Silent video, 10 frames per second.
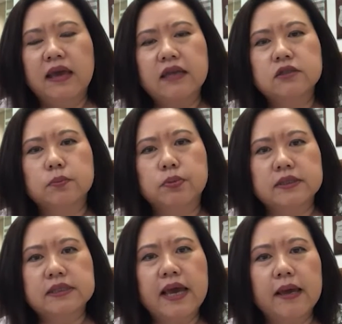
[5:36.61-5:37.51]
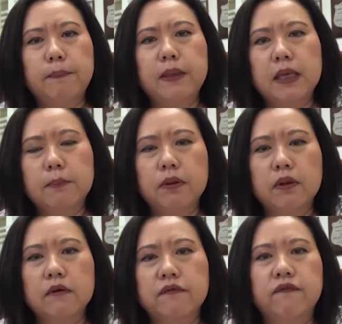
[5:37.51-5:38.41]
and to protect
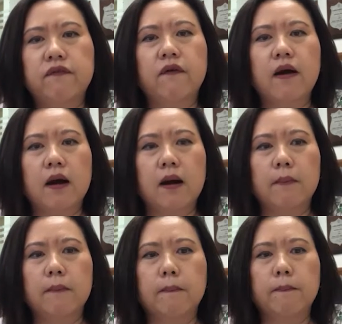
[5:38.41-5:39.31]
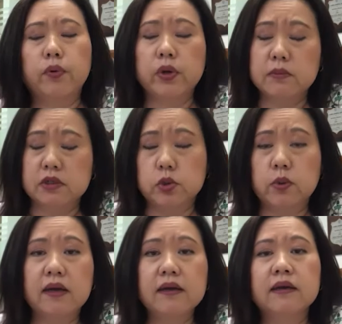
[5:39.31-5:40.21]
people from premature